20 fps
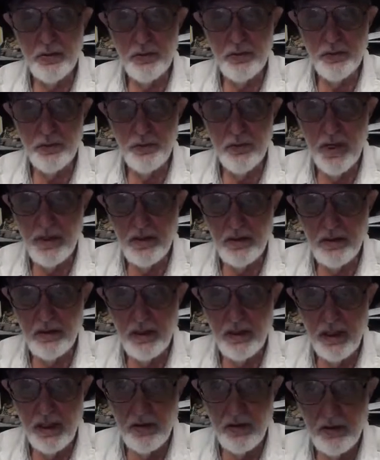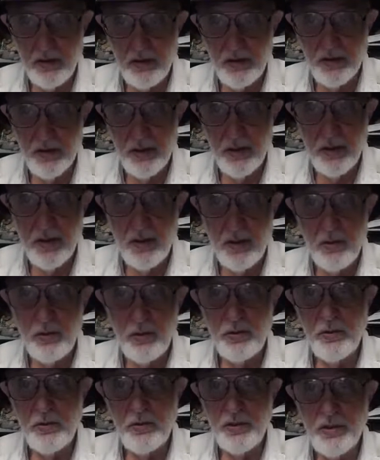regulators
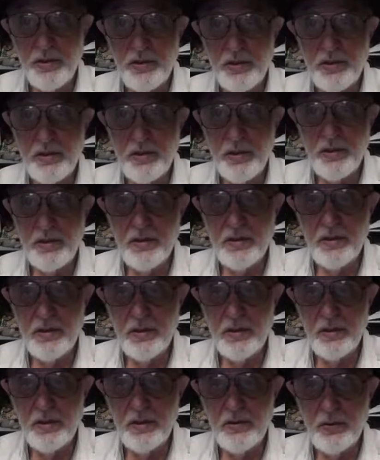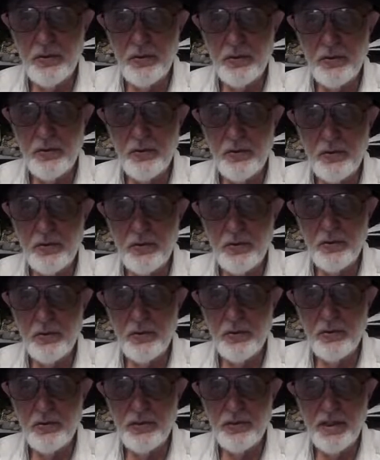to assist
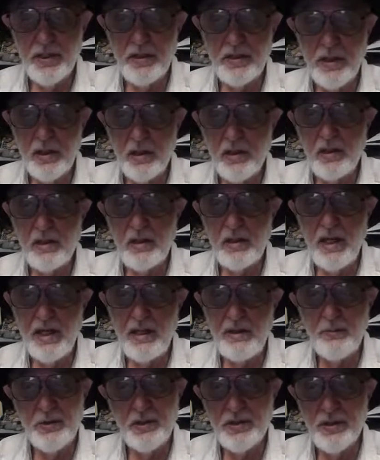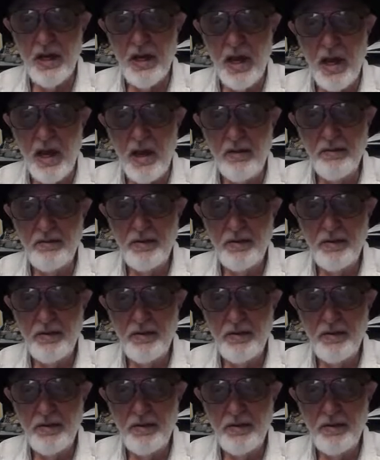insurers and their claim staff